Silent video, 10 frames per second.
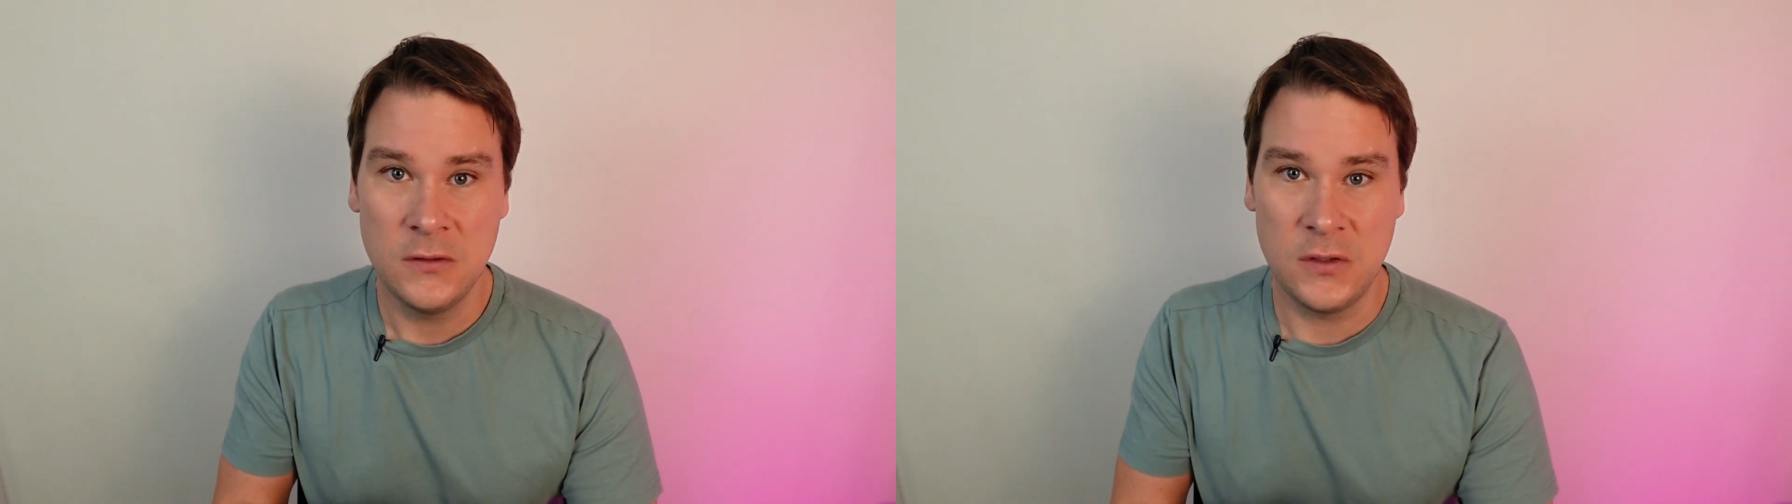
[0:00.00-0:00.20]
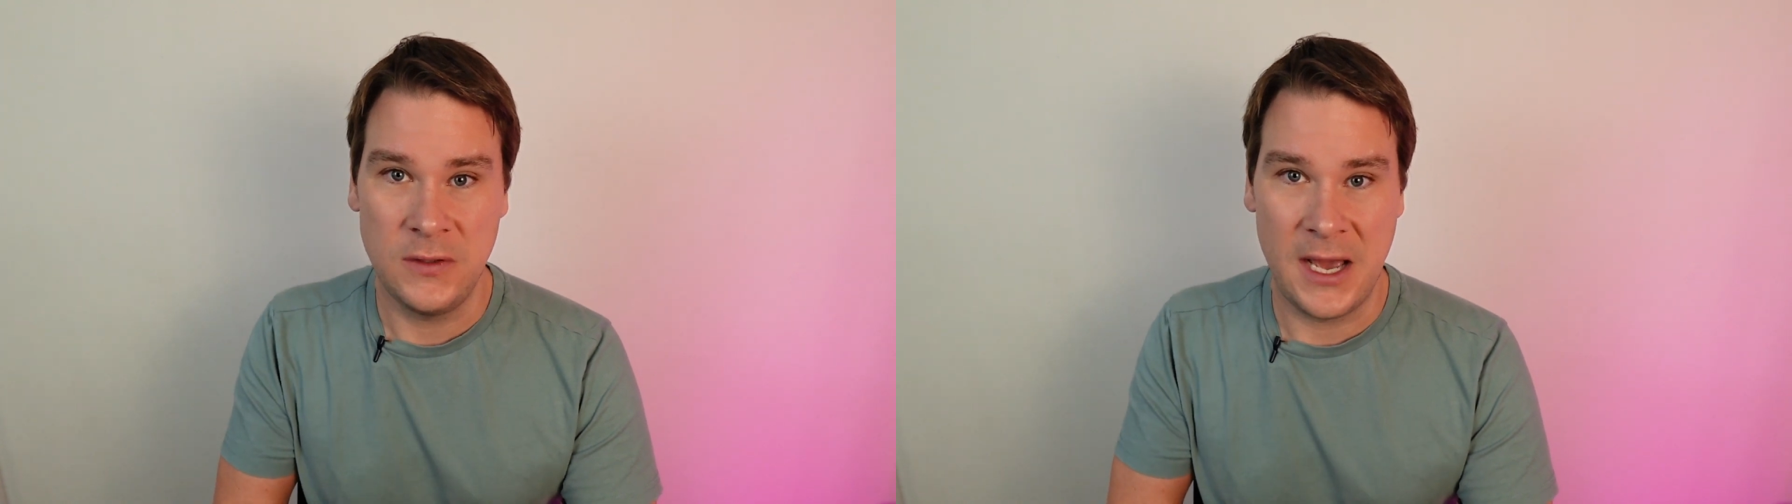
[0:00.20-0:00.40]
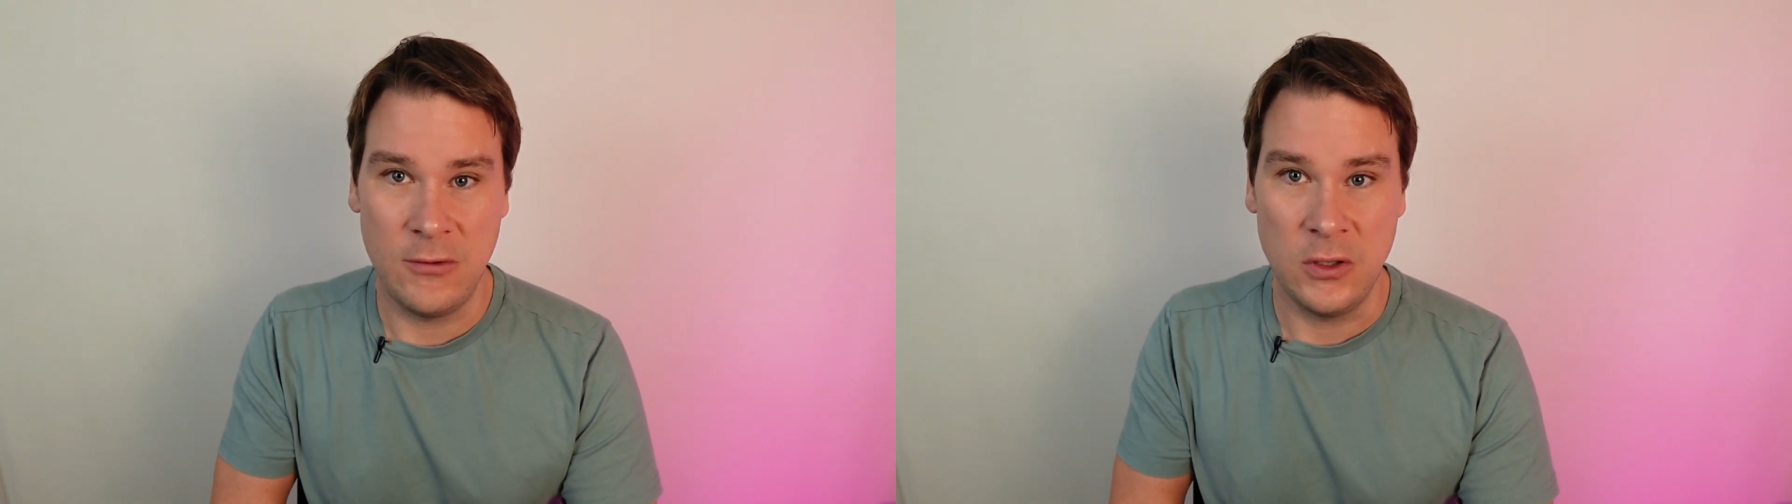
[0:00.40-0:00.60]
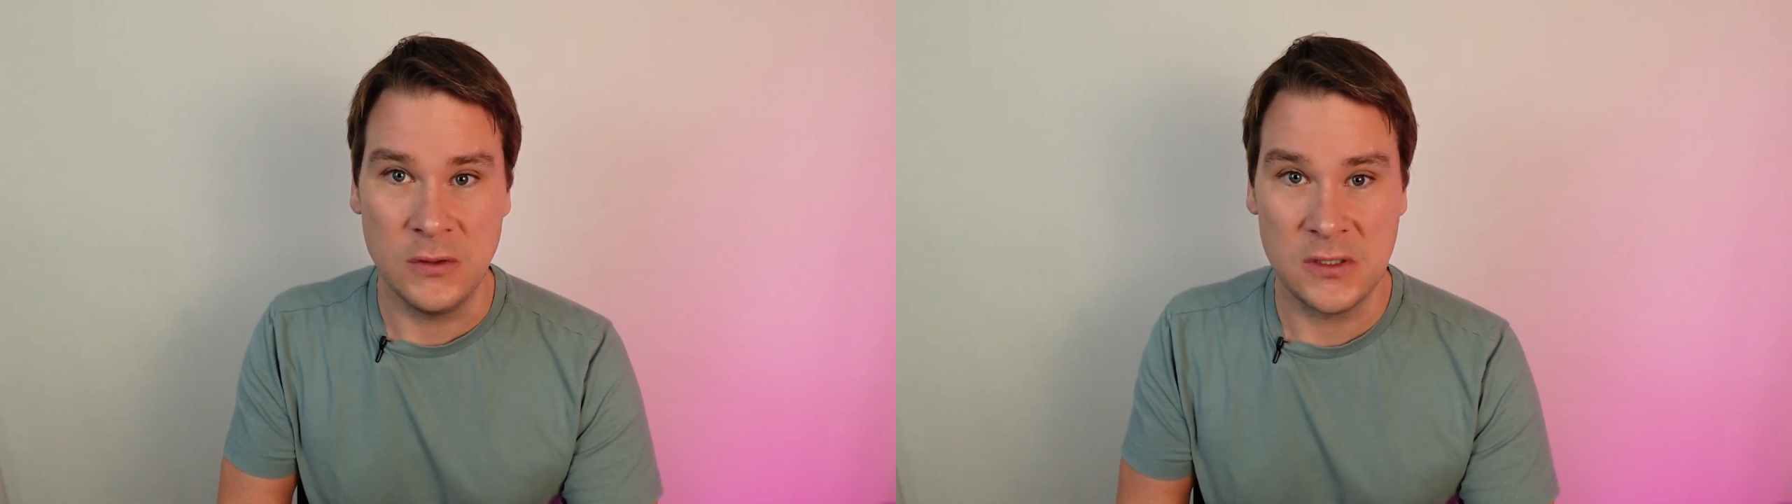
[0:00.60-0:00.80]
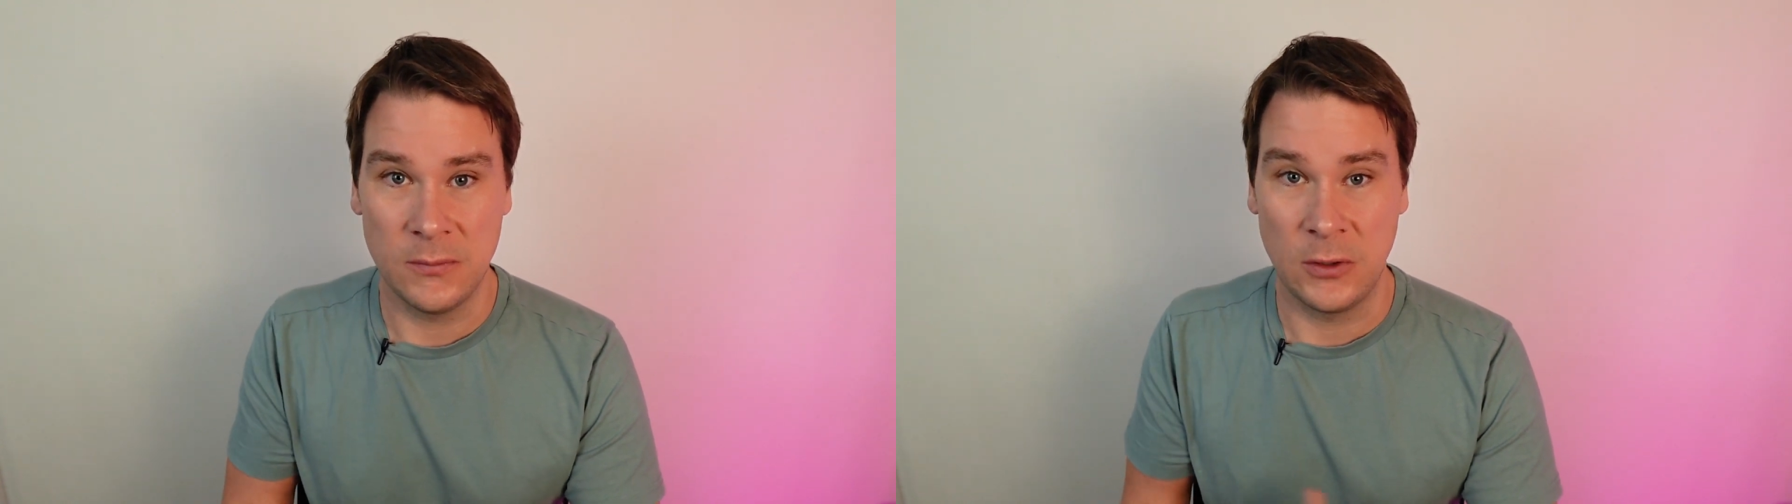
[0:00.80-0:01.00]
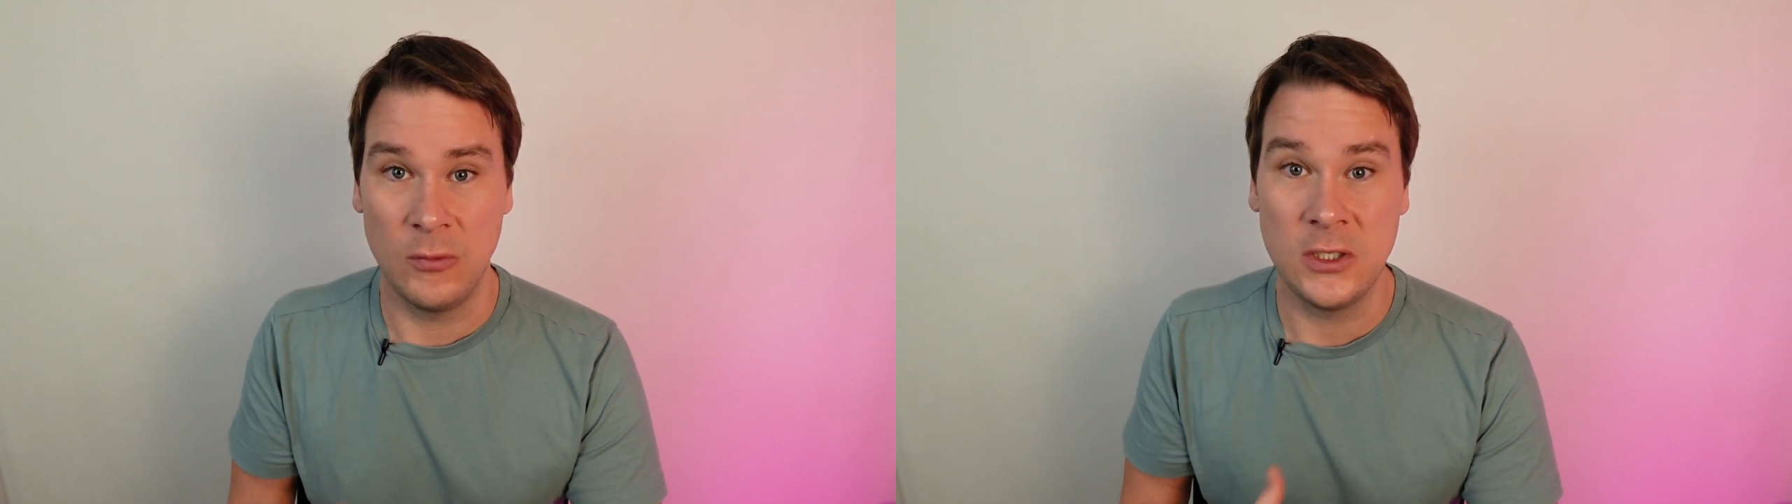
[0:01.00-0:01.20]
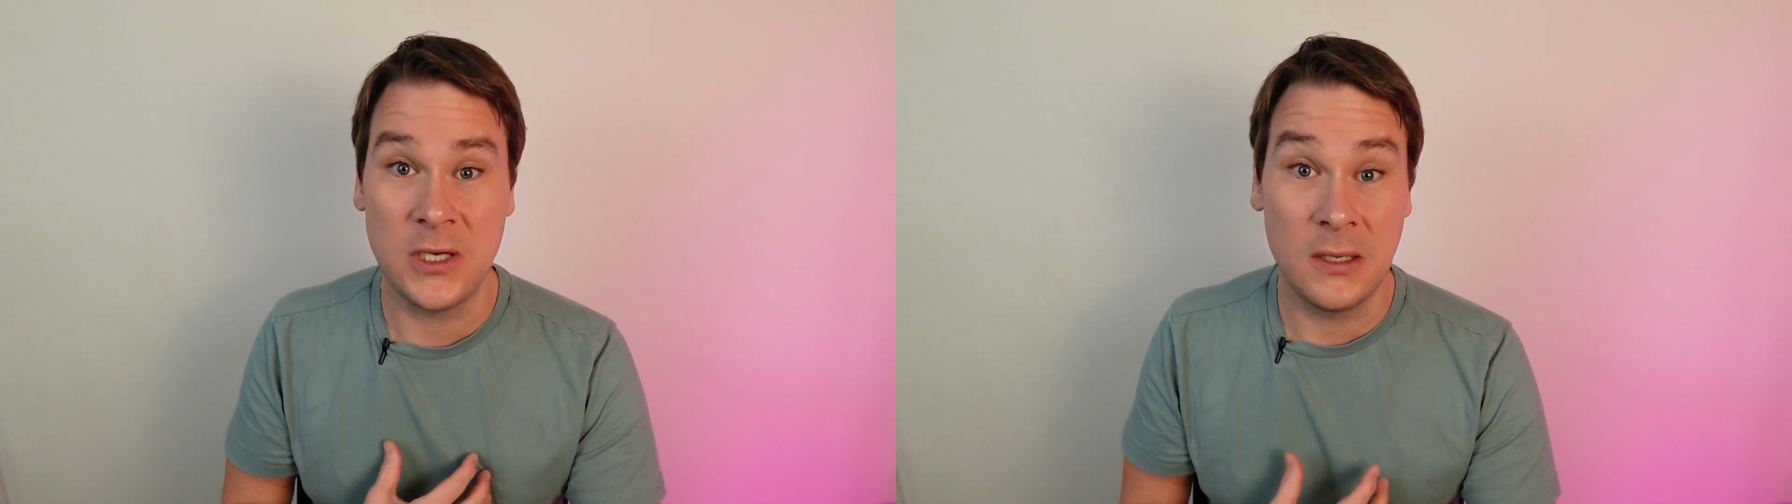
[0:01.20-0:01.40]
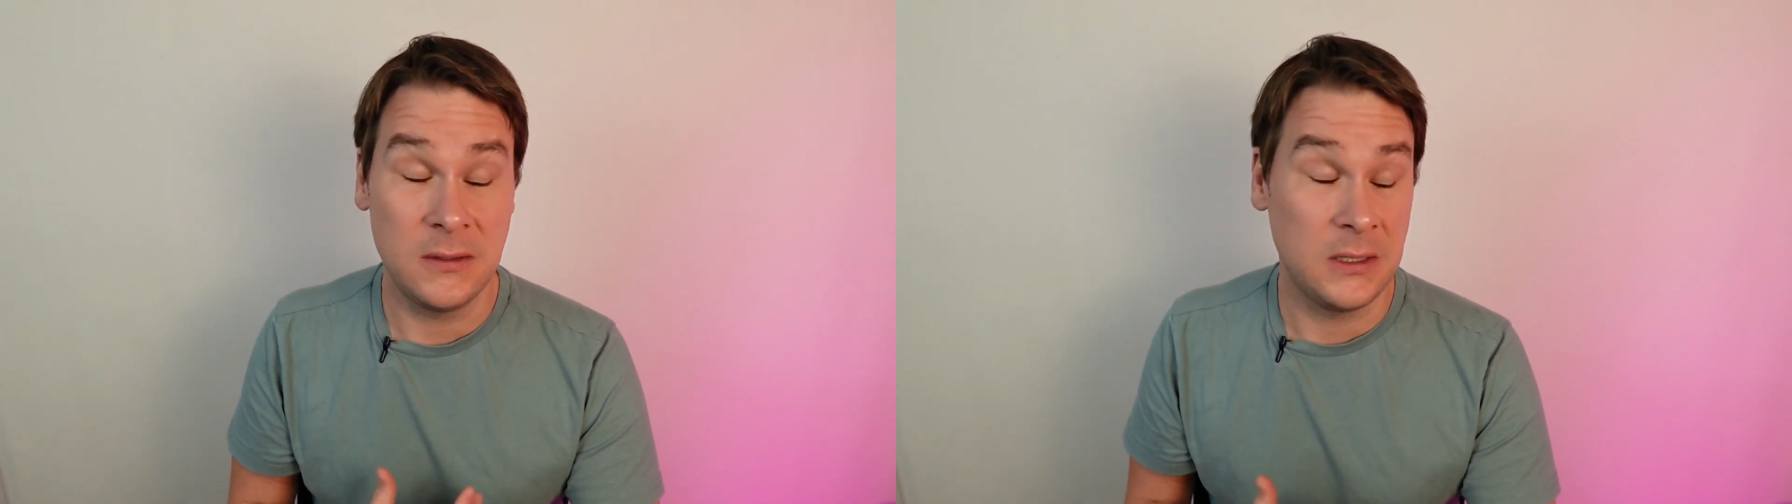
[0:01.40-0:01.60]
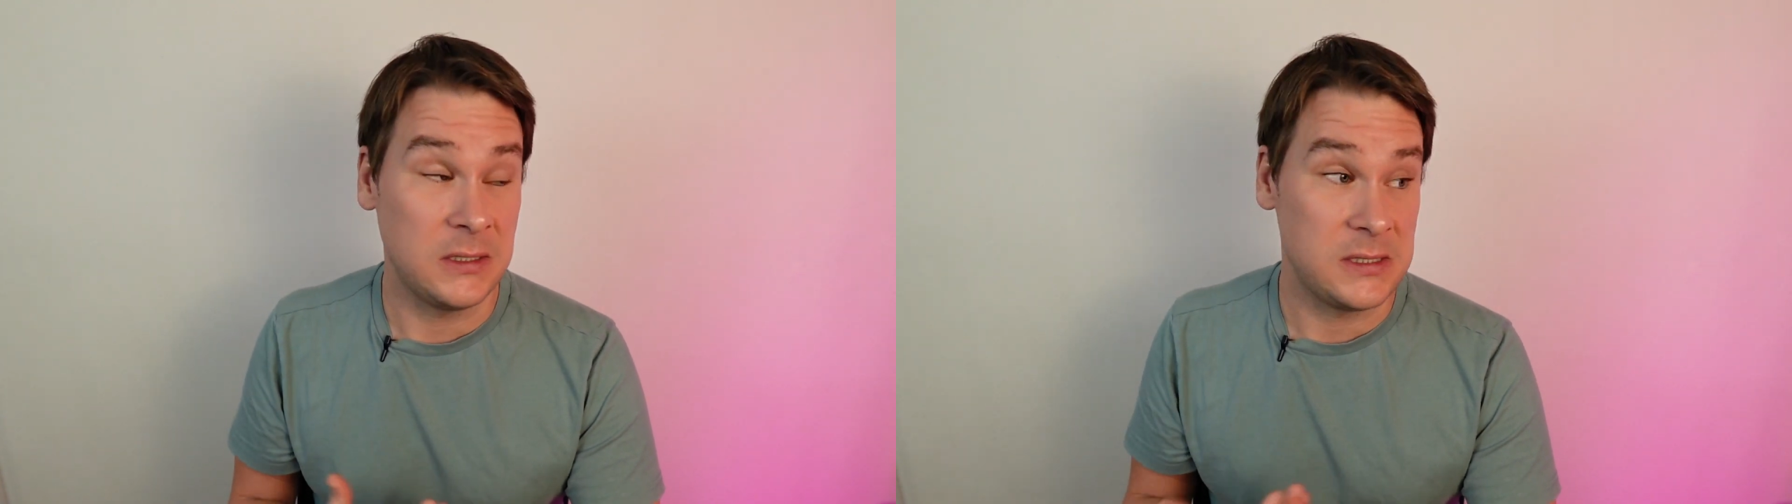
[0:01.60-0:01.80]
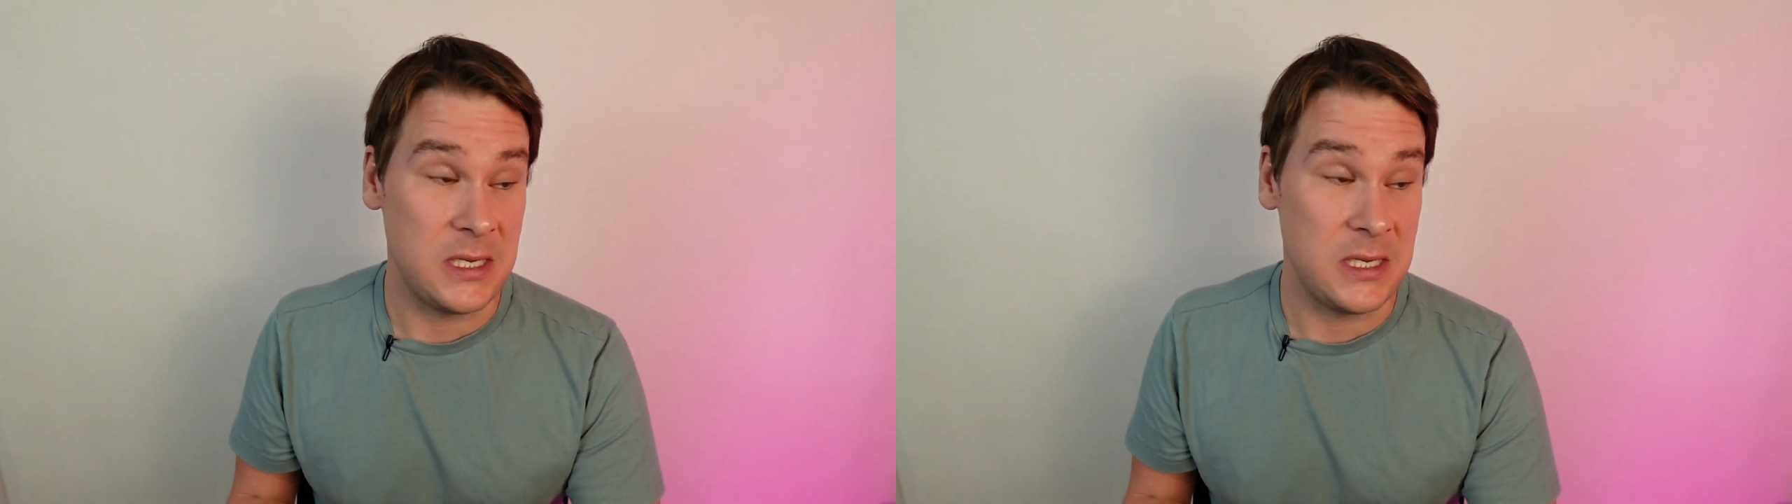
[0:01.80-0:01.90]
to now use something which I think is